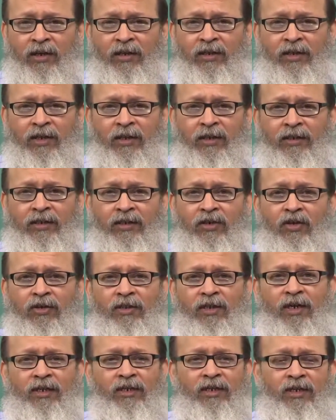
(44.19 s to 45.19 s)
It is not
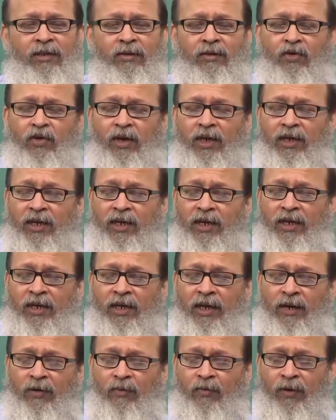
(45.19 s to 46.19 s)
that you are
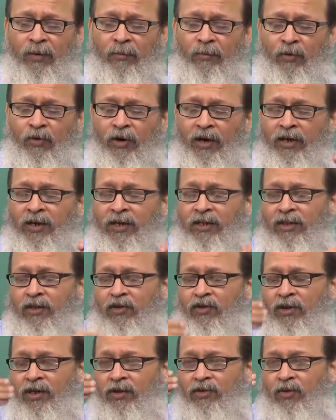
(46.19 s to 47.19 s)
hearing at one point and then
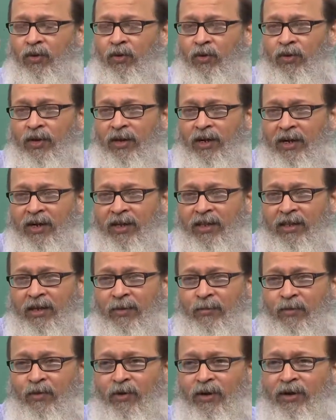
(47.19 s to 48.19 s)
you are looking at other
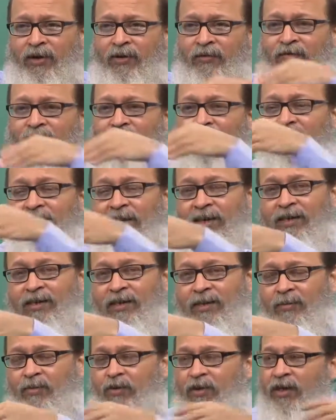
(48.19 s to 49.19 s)
point and feeling at
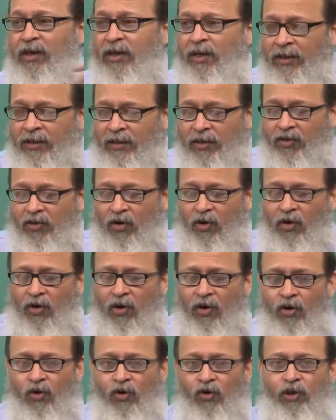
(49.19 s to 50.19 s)
other point, this
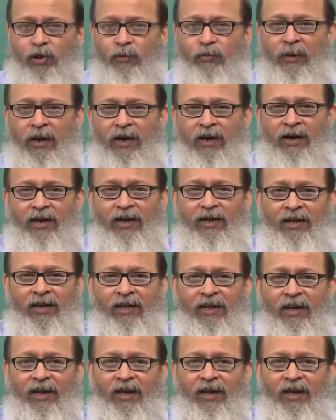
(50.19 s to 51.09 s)
all goes parallelly.